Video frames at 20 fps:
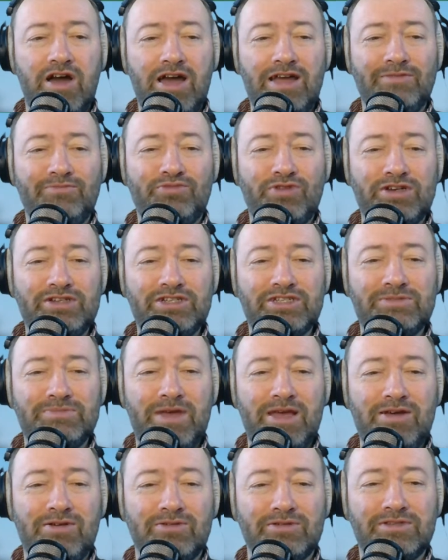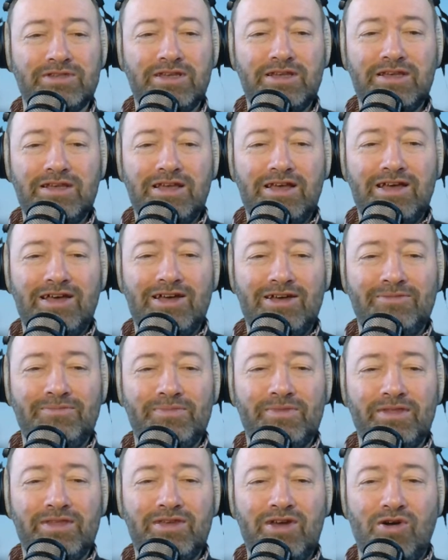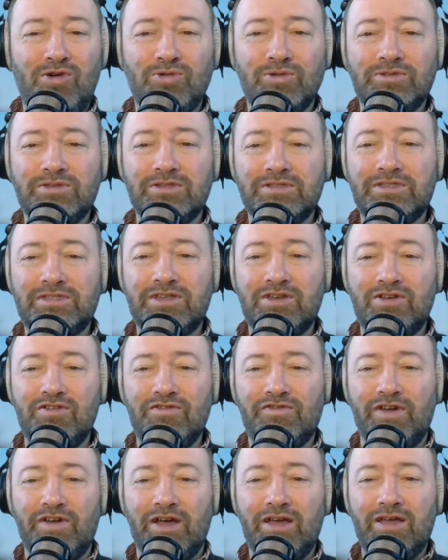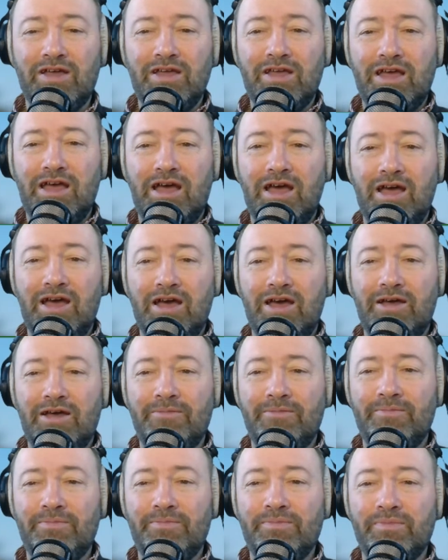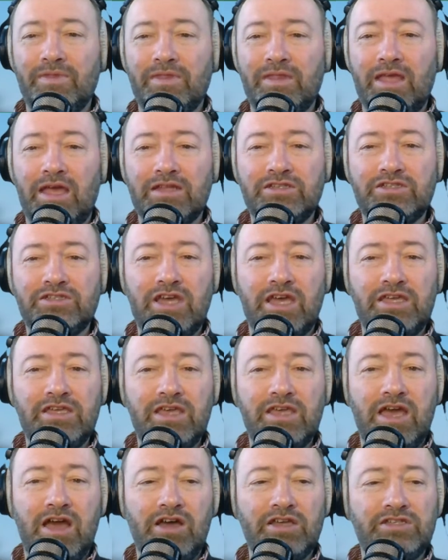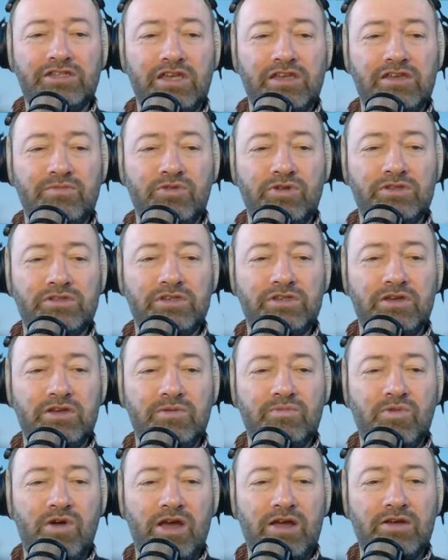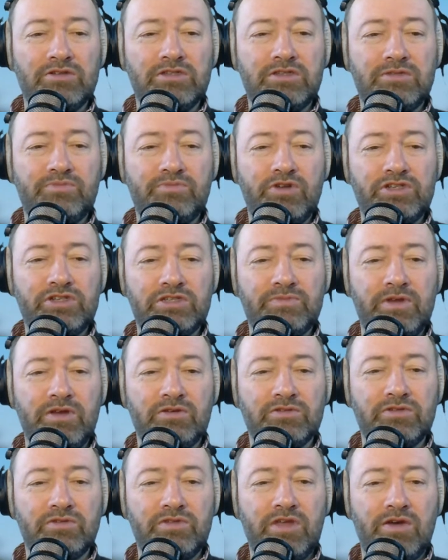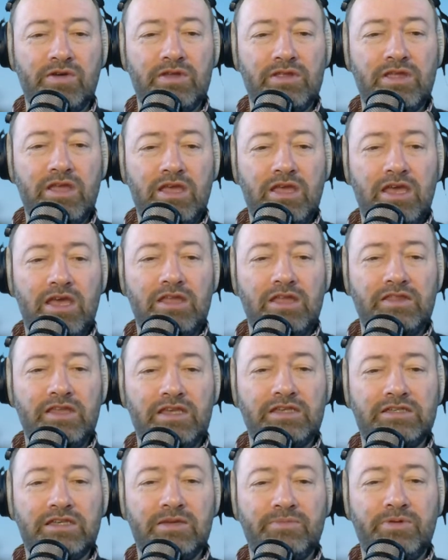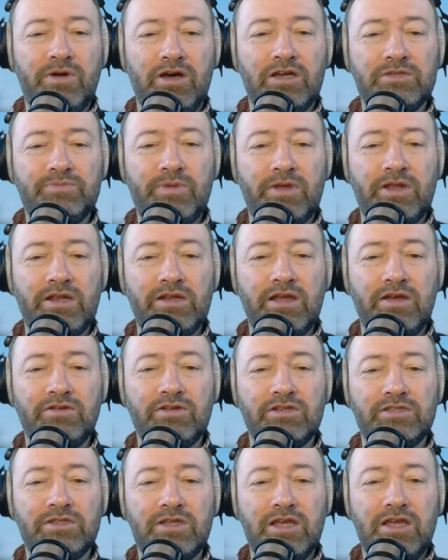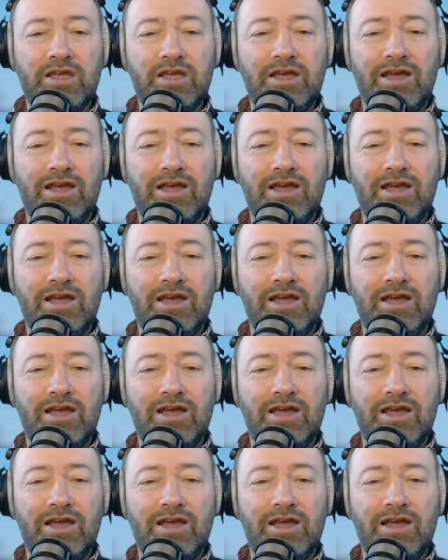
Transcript: kind, precious metals, gold and silver. And Jay, hi Jay, good morning to you in Wales. Precious metals, although in these here parts better known as